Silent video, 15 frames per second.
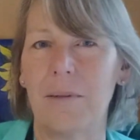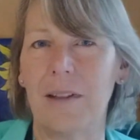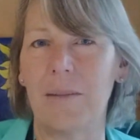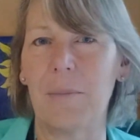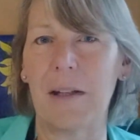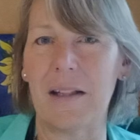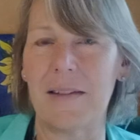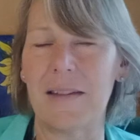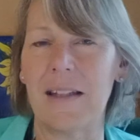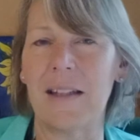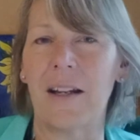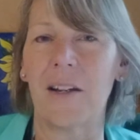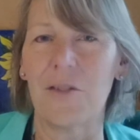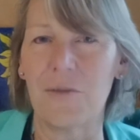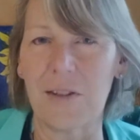you might see
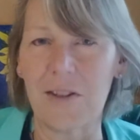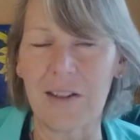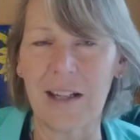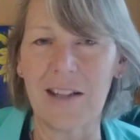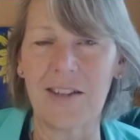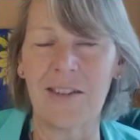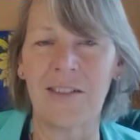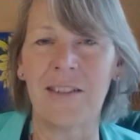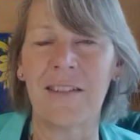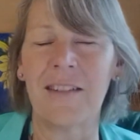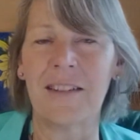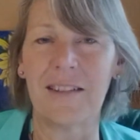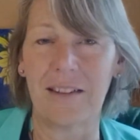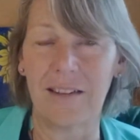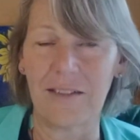that as rejection,
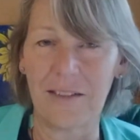and